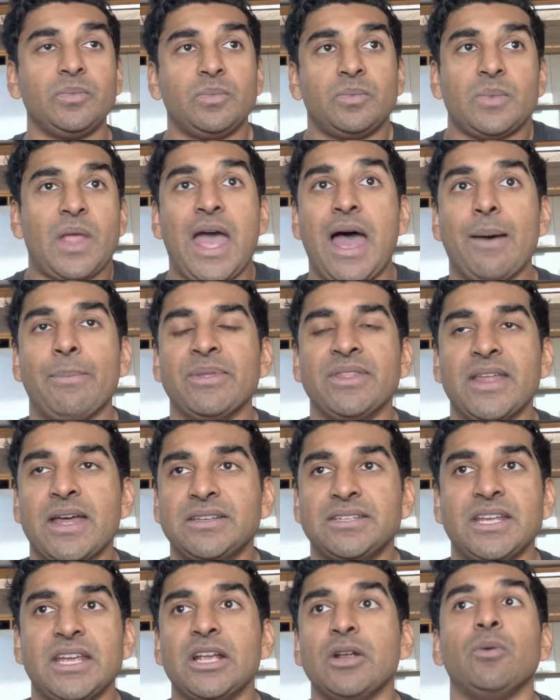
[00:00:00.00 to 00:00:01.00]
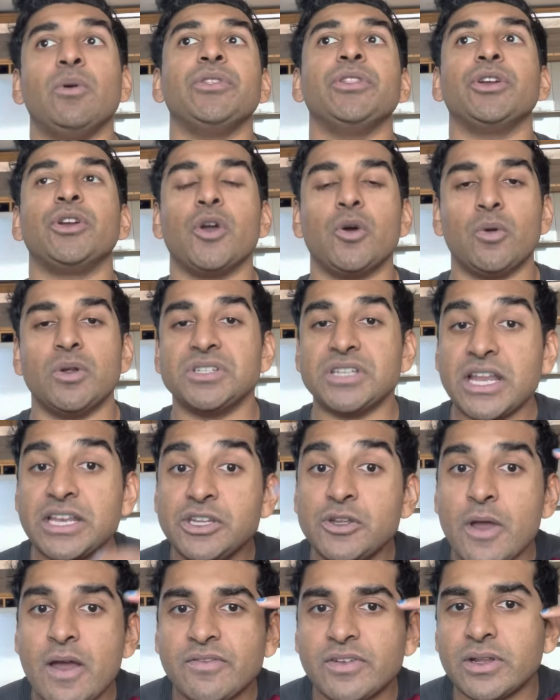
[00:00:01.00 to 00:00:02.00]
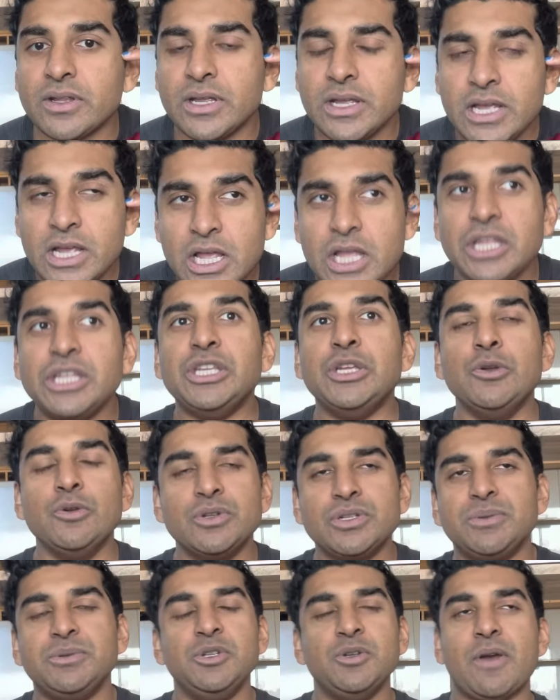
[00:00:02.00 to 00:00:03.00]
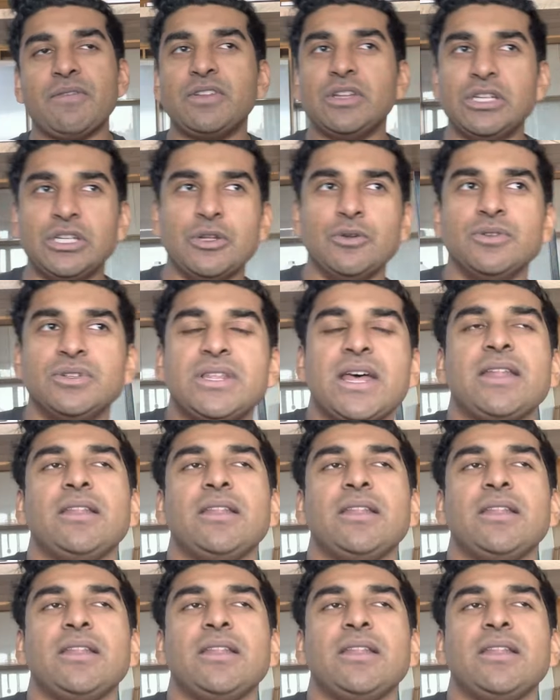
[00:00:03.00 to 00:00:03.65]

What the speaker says: happened that day or what the code was. And you have to use that